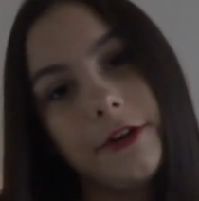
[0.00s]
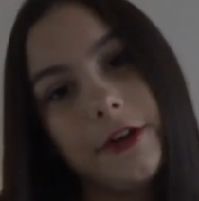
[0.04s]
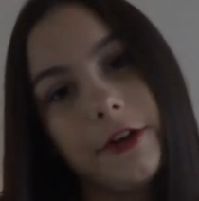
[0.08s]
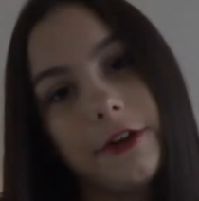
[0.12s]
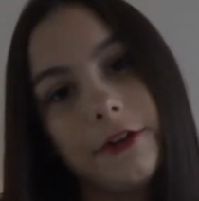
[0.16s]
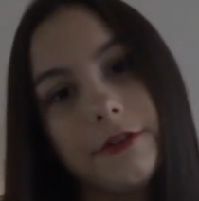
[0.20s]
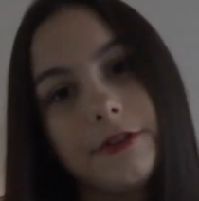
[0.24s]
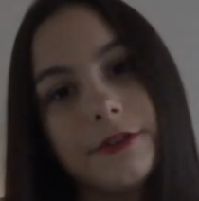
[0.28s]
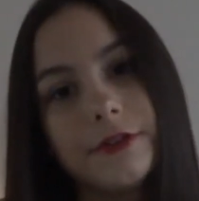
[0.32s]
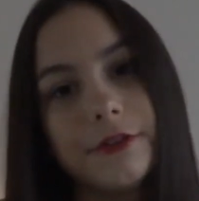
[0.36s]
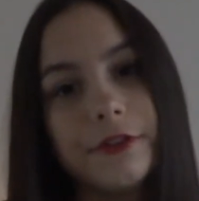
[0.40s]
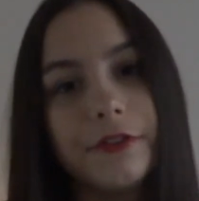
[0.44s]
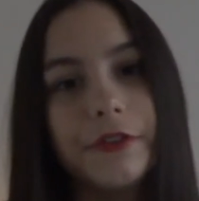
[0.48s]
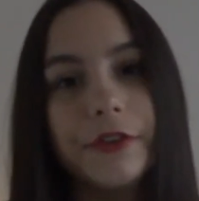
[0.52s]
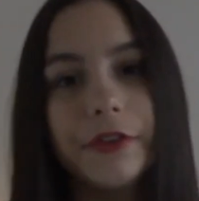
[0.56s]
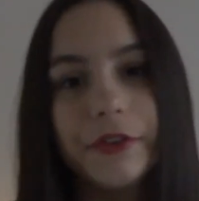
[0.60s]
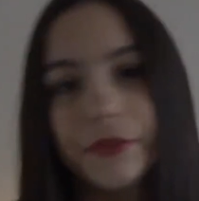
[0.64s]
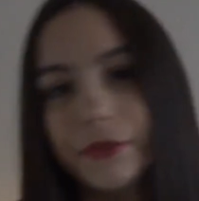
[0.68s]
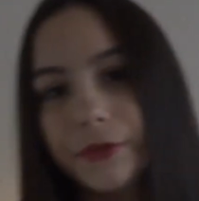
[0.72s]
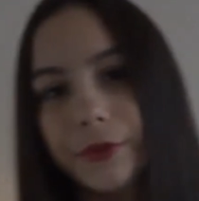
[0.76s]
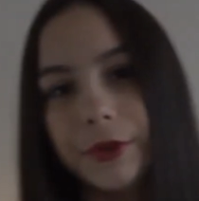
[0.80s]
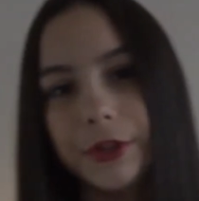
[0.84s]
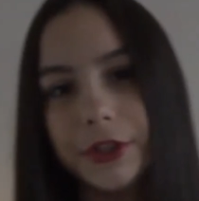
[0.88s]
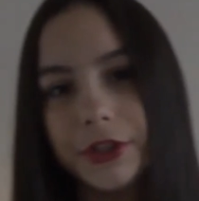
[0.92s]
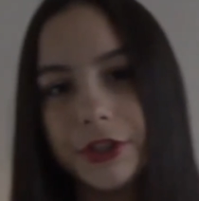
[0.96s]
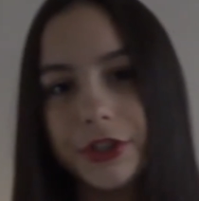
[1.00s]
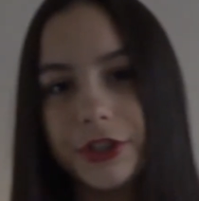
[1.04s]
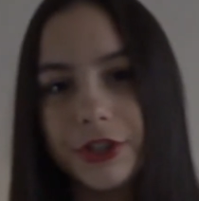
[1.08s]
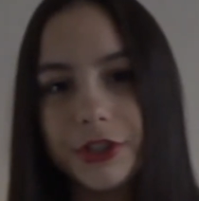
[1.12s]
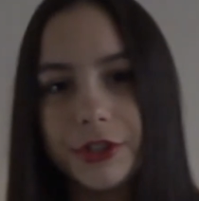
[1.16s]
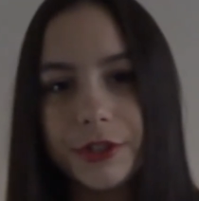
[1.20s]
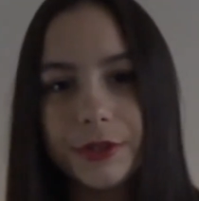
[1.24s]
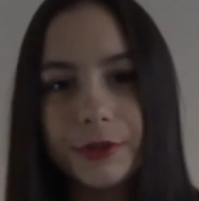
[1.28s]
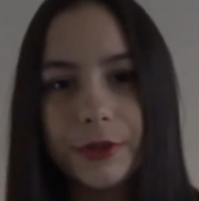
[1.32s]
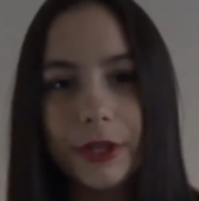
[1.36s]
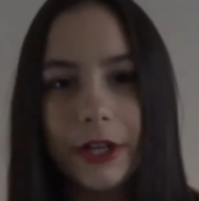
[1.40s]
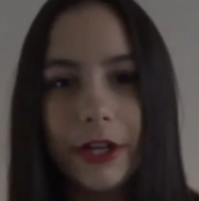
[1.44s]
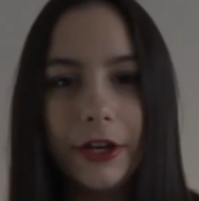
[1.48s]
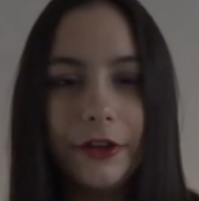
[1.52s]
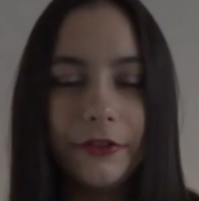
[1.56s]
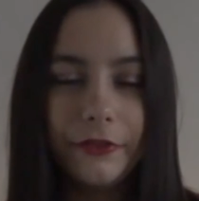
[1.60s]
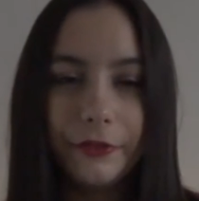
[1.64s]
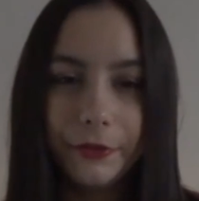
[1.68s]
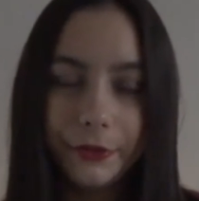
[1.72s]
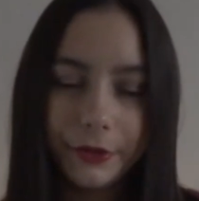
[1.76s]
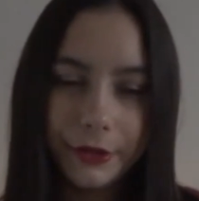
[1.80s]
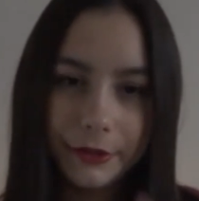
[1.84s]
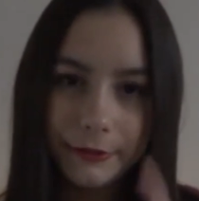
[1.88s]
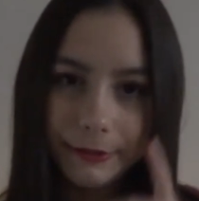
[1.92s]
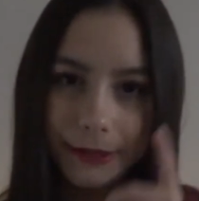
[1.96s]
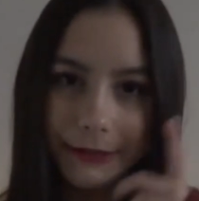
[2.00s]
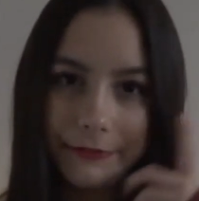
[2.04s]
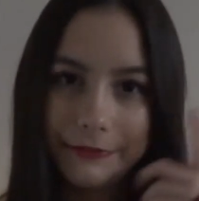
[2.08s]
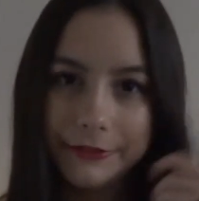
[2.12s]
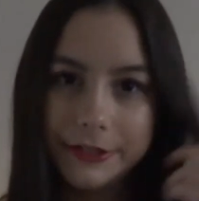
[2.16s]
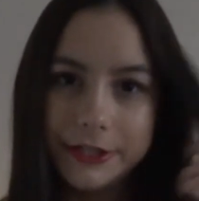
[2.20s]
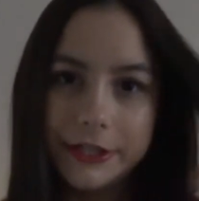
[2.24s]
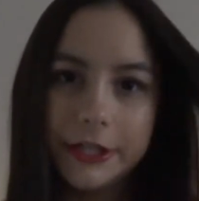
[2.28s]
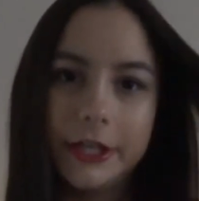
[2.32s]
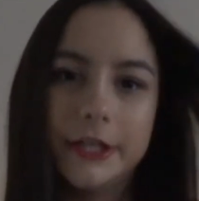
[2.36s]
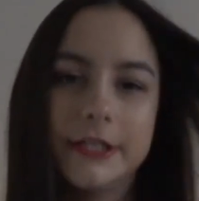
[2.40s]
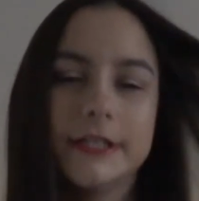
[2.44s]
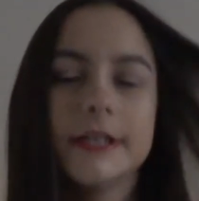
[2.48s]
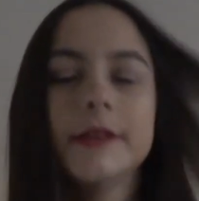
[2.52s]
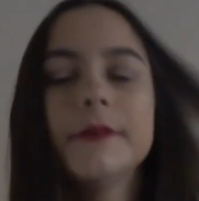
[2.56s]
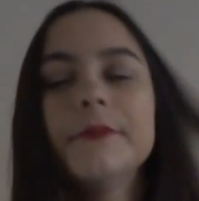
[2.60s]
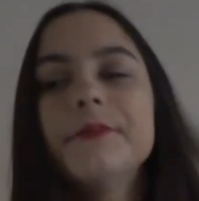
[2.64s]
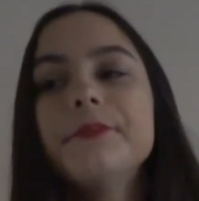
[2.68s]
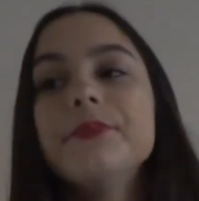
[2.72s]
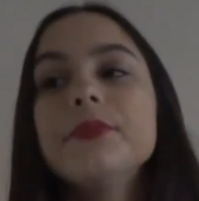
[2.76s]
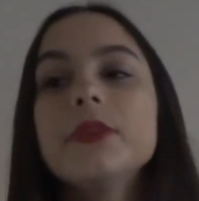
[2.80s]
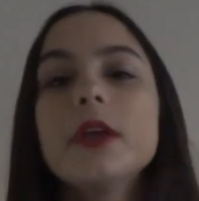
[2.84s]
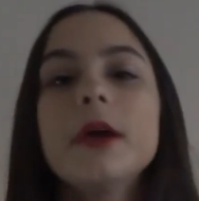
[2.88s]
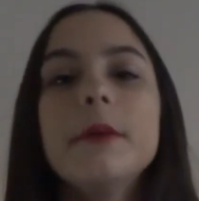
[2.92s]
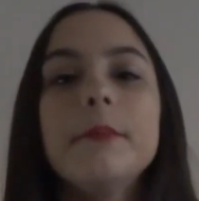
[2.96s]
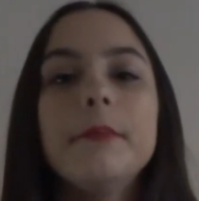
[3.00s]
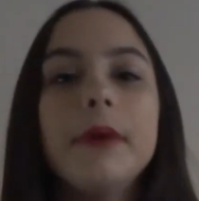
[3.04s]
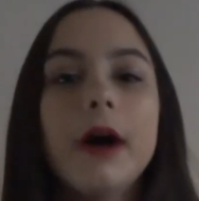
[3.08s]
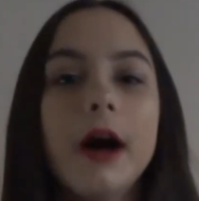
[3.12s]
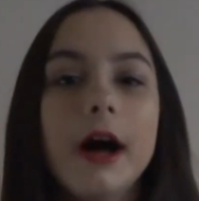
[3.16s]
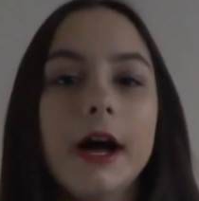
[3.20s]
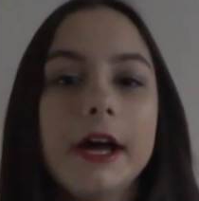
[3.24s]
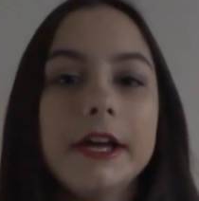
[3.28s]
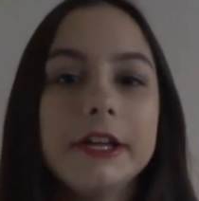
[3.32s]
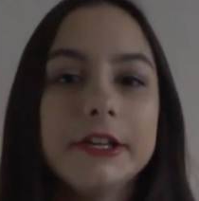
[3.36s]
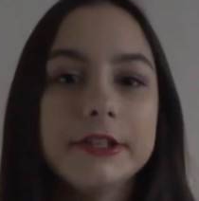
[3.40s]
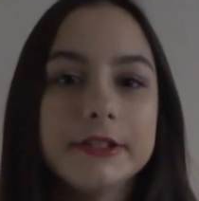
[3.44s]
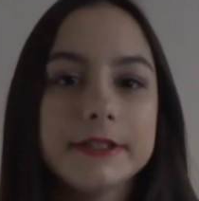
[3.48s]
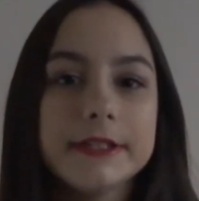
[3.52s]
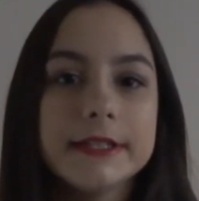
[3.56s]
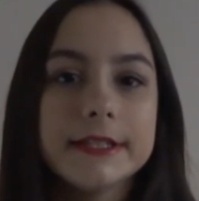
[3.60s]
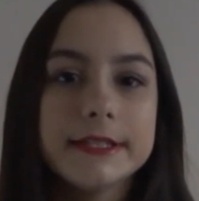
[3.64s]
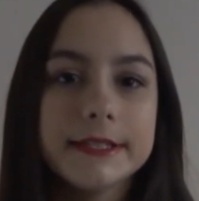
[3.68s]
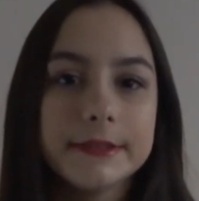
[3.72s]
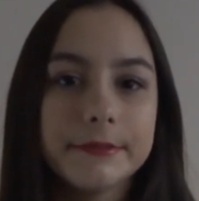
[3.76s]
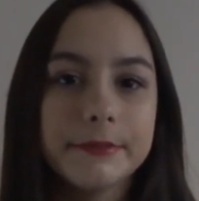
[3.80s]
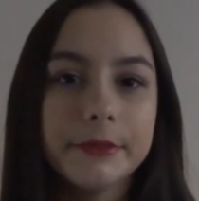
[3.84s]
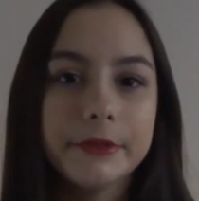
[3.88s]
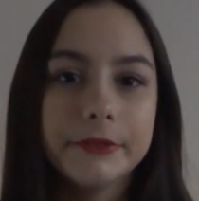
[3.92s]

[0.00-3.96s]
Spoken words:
knows or if you've watched another one of my videos, but I use the St.